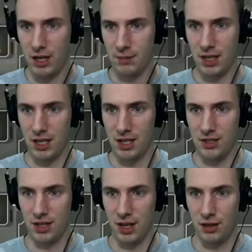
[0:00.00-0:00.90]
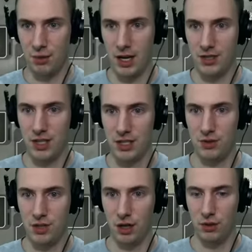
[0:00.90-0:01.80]
because otherwise you
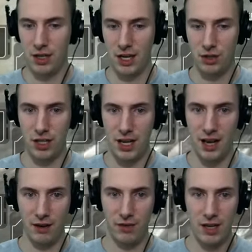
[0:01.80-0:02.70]
don't actually have